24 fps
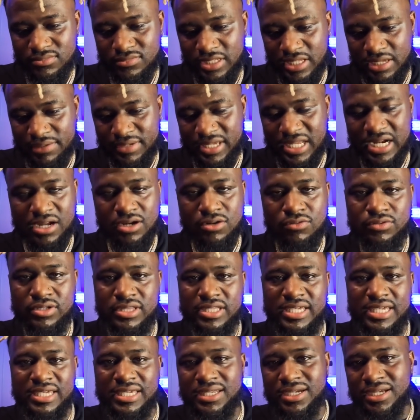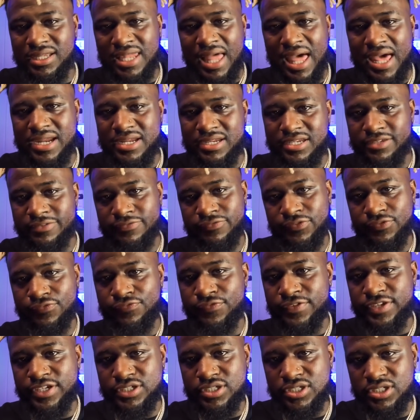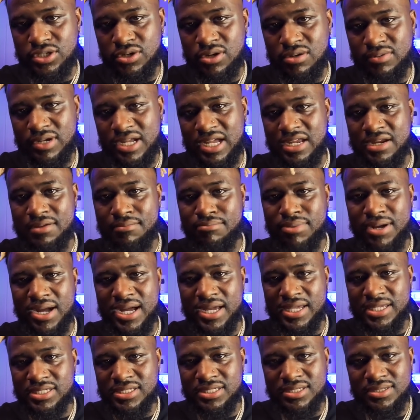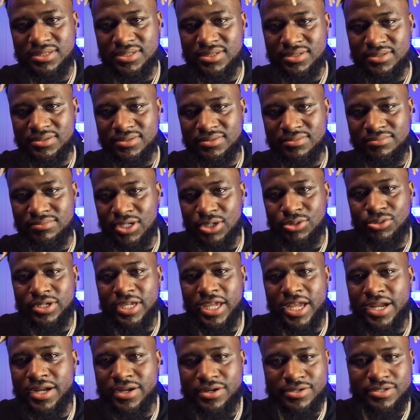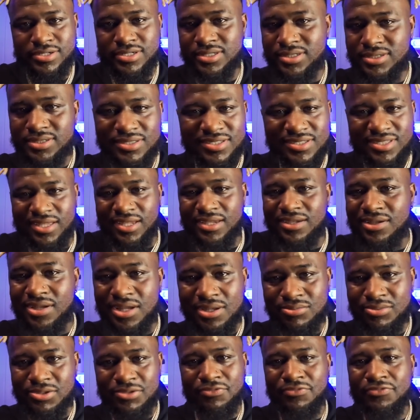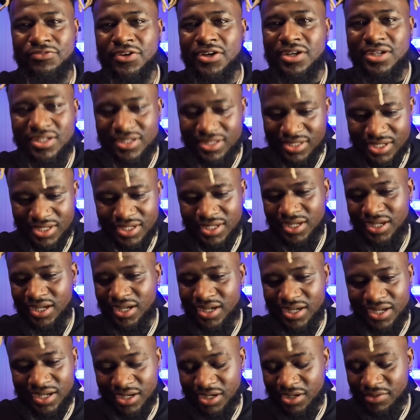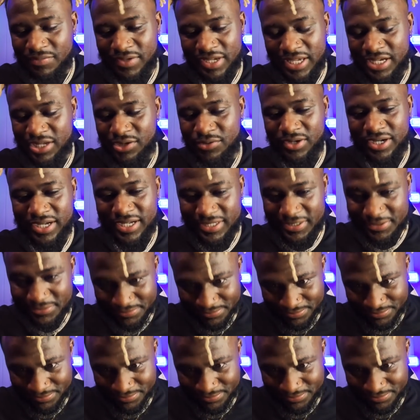I mean, I don't really eat a lot of different fish, so I'm kind of biased. But who cares? Like, I don't give a fuck. Anyway.